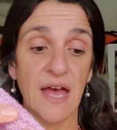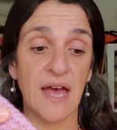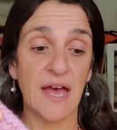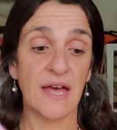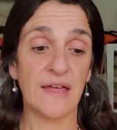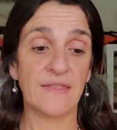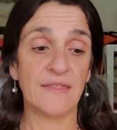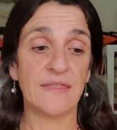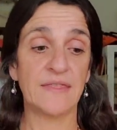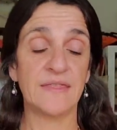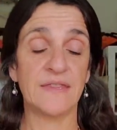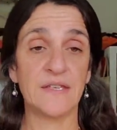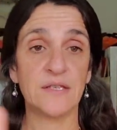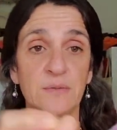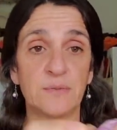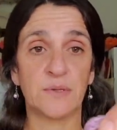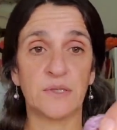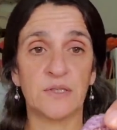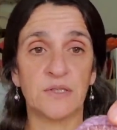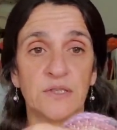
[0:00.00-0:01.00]
And
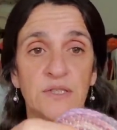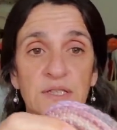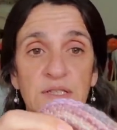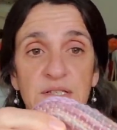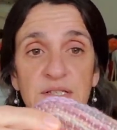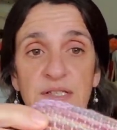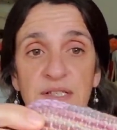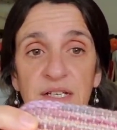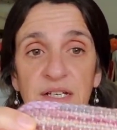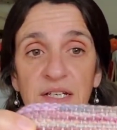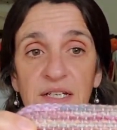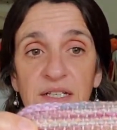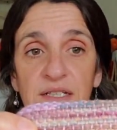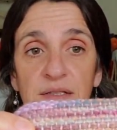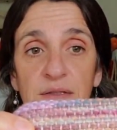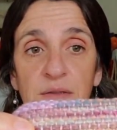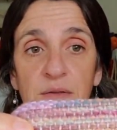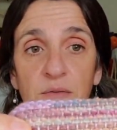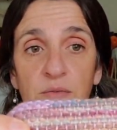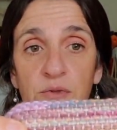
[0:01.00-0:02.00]
this one on this
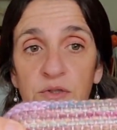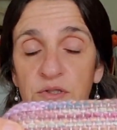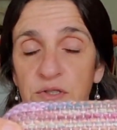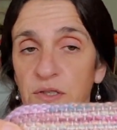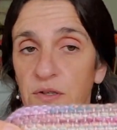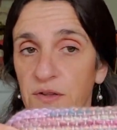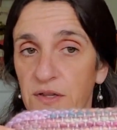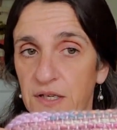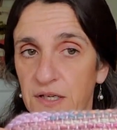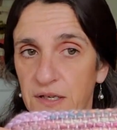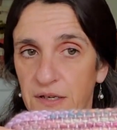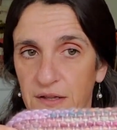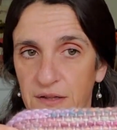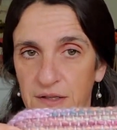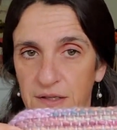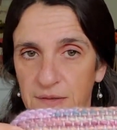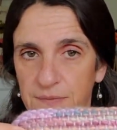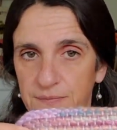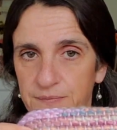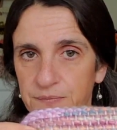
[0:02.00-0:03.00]
side was not that
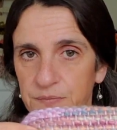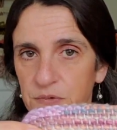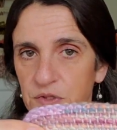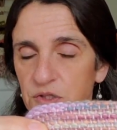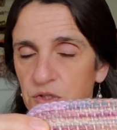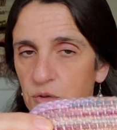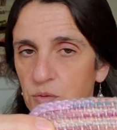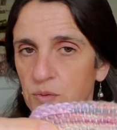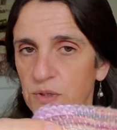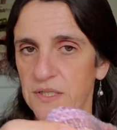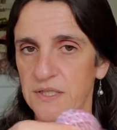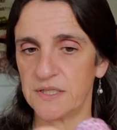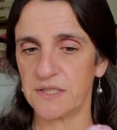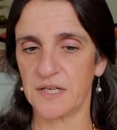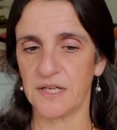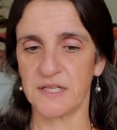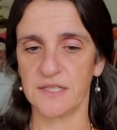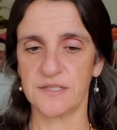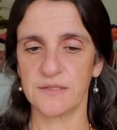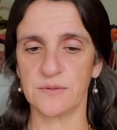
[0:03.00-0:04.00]
thin. So what did
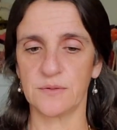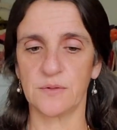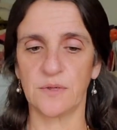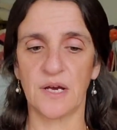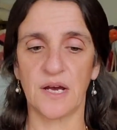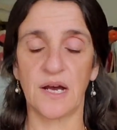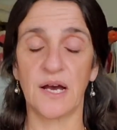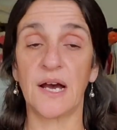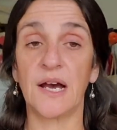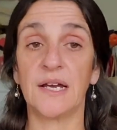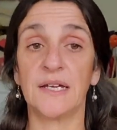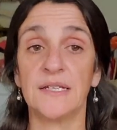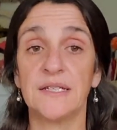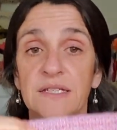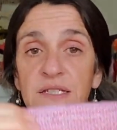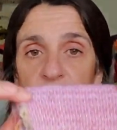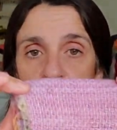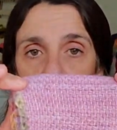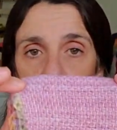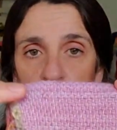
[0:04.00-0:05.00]
I do? I
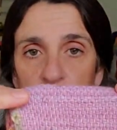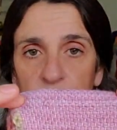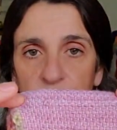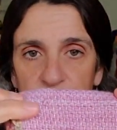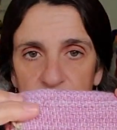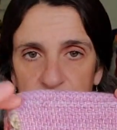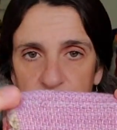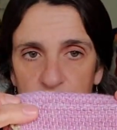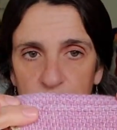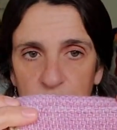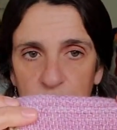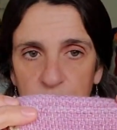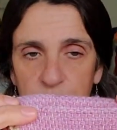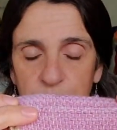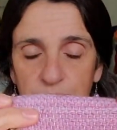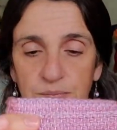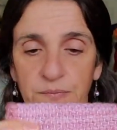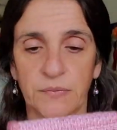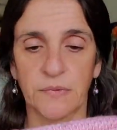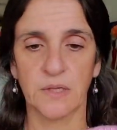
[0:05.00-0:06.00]
doubled this one.
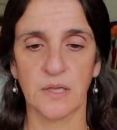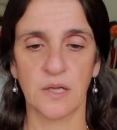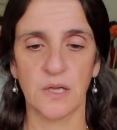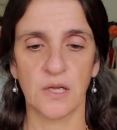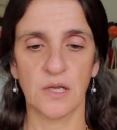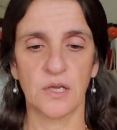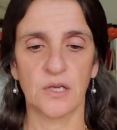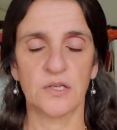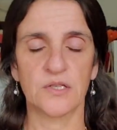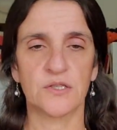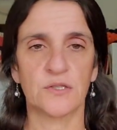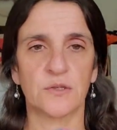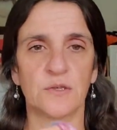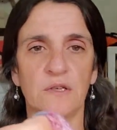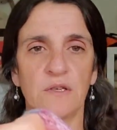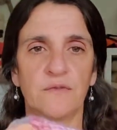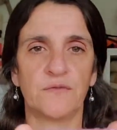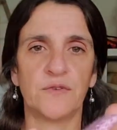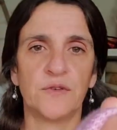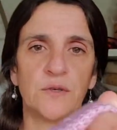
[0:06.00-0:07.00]
So
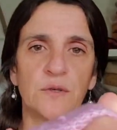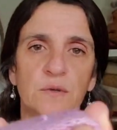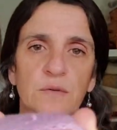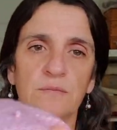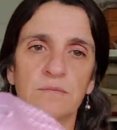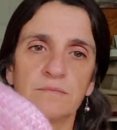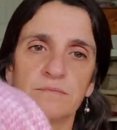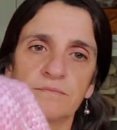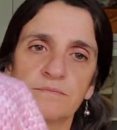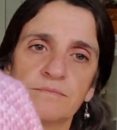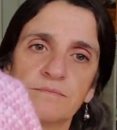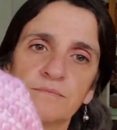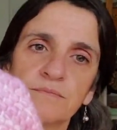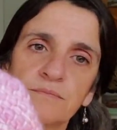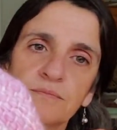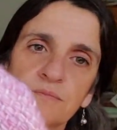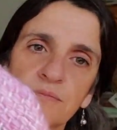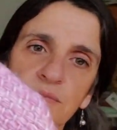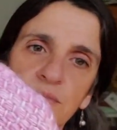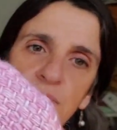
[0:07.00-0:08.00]
if you
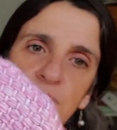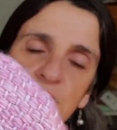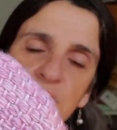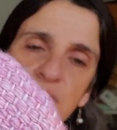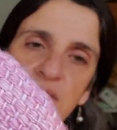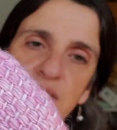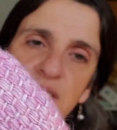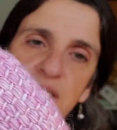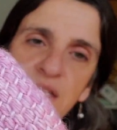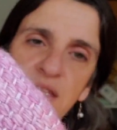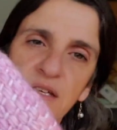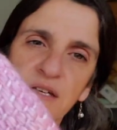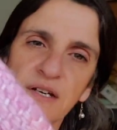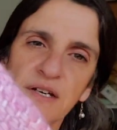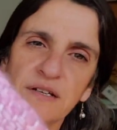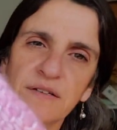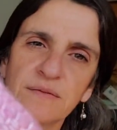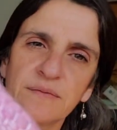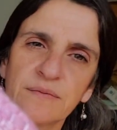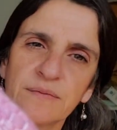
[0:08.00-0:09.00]
see
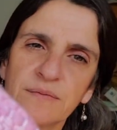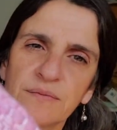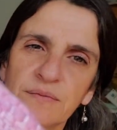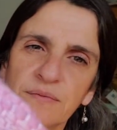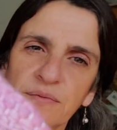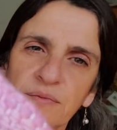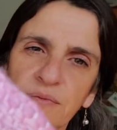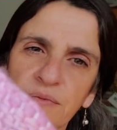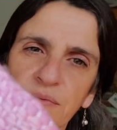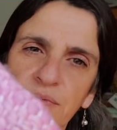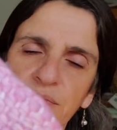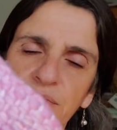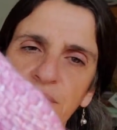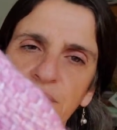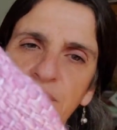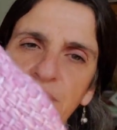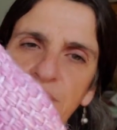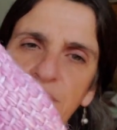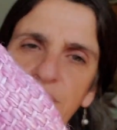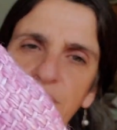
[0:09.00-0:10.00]
there,
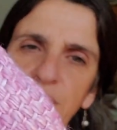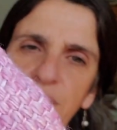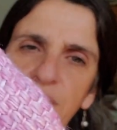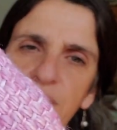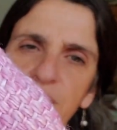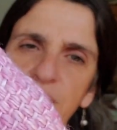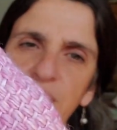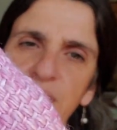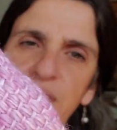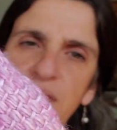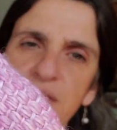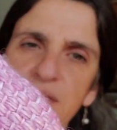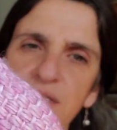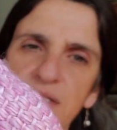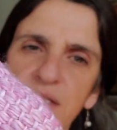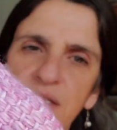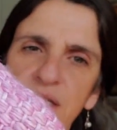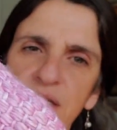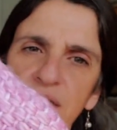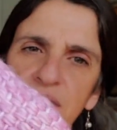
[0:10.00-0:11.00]
you can
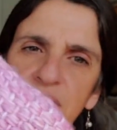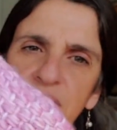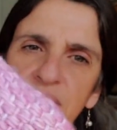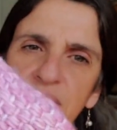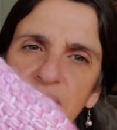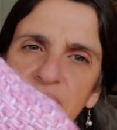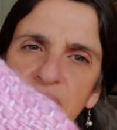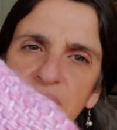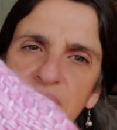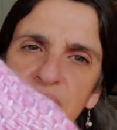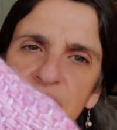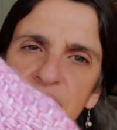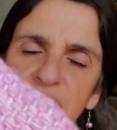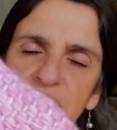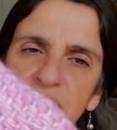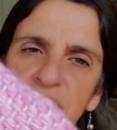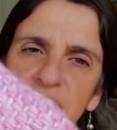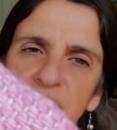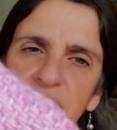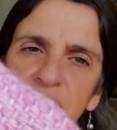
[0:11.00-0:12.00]
see that
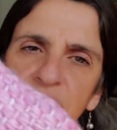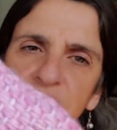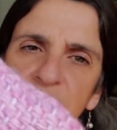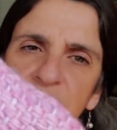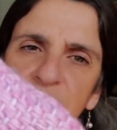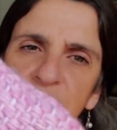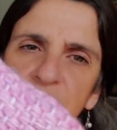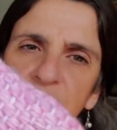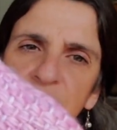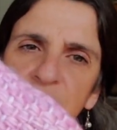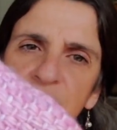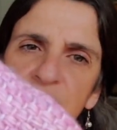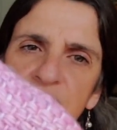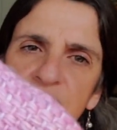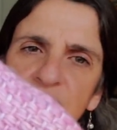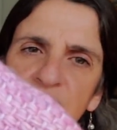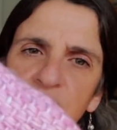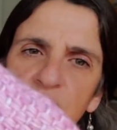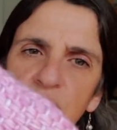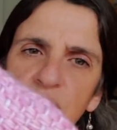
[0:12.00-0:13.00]
um, there's
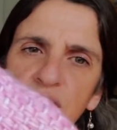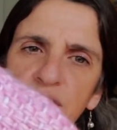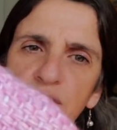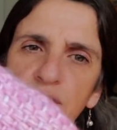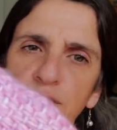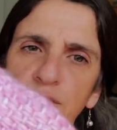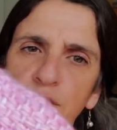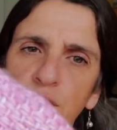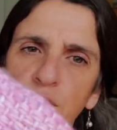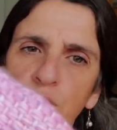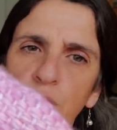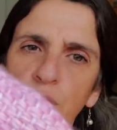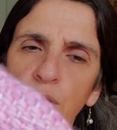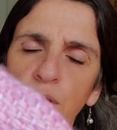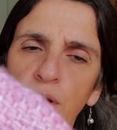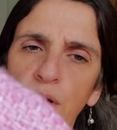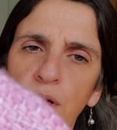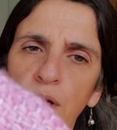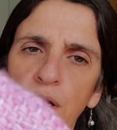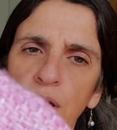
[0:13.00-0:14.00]
actually
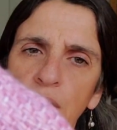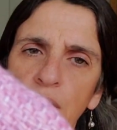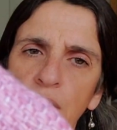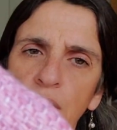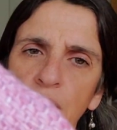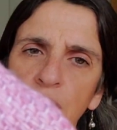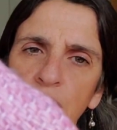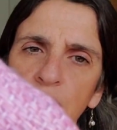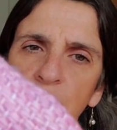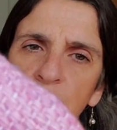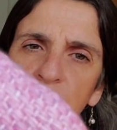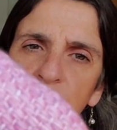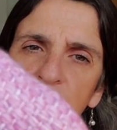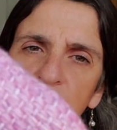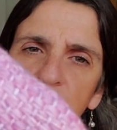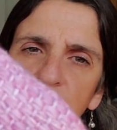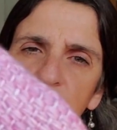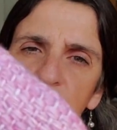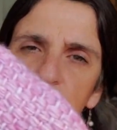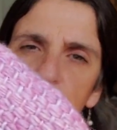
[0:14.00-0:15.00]
four
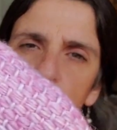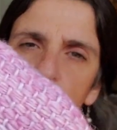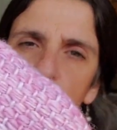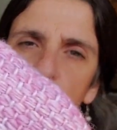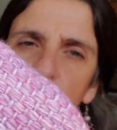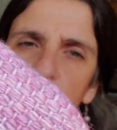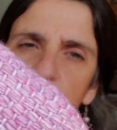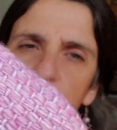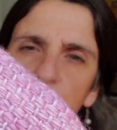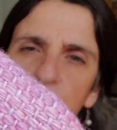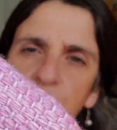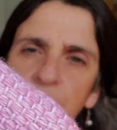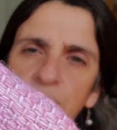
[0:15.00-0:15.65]
in each one,